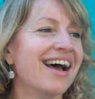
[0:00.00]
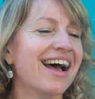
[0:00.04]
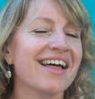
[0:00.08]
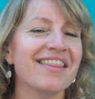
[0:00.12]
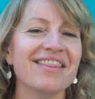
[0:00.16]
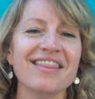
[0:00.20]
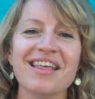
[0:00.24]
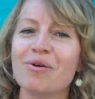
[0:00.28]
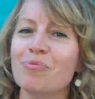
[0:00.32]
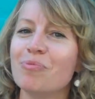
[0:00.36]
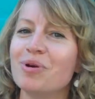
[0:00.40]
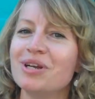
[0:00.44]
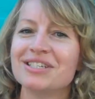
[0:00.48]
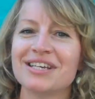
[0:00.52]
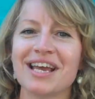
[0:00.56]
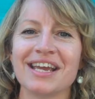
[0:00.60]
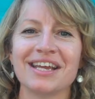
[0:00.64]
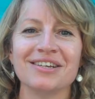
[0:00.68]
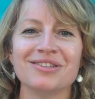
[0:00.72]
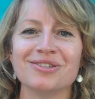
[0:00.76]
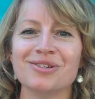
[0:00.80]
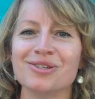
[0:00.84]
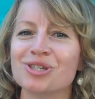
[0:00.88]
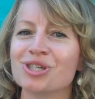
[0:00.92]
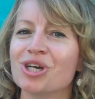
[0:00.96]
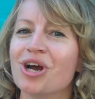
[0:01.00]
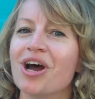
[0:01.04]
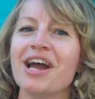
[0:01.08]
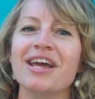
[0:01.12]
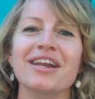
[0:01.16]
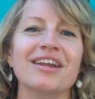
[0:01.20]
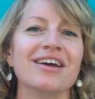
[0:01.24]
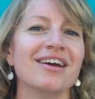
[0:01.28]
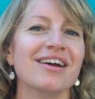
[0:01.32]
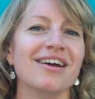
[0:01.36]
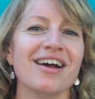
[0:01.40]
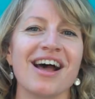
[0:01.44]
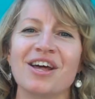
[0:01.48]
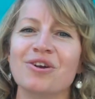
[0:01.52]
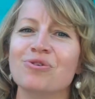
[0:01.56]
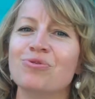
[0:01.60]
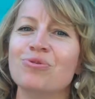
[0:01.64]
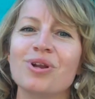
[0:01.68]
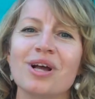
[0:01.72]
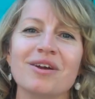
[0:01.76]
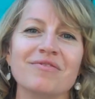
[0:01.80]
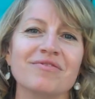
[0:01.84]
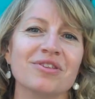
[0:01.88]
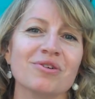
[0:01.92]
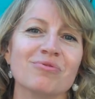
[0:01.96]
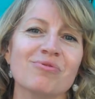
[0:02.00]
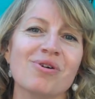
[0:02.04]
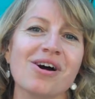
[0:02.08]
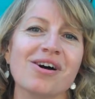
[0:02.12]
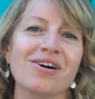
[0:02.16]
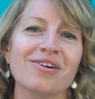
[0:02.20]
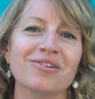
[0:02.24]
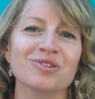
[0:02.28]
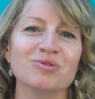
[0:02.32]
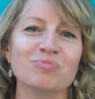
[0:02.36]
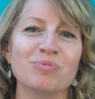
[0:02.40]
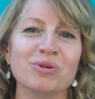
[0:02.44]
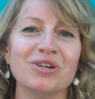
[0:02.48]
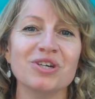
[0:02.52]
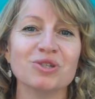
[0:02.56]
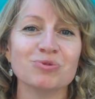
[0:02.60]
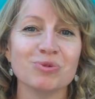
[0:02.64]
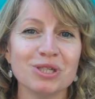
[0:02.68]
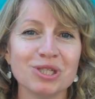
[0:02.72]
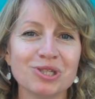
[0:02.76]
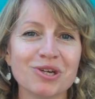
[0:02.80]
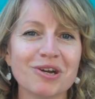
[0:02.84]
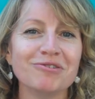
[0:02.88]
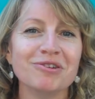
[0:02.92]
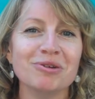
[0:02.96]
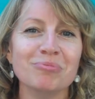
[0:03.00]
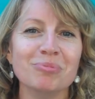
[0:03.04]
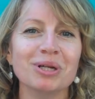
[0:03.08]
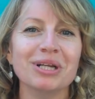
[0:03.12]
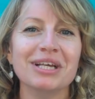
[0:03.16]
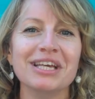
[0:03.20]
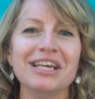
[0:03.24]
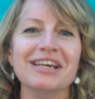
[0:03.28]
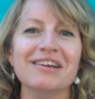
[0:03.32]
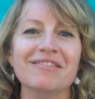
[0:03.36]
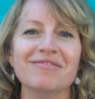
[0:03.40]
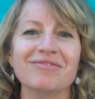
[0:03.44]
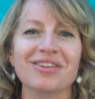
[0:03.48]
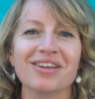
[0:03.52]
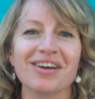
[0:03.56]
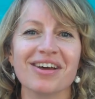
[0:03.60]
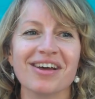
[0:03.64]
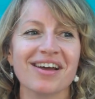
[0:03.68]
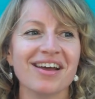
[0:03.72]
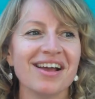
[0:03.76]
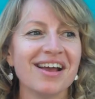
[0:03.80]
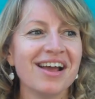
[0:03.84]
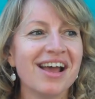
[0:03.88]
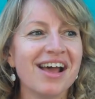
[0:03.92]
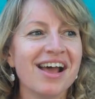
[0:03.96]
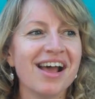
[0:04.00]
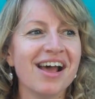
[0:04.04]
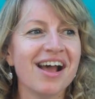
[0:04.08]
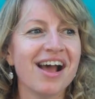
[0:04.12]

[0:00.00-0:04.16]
and then we take it to China and all over the world, because we genuinely believe that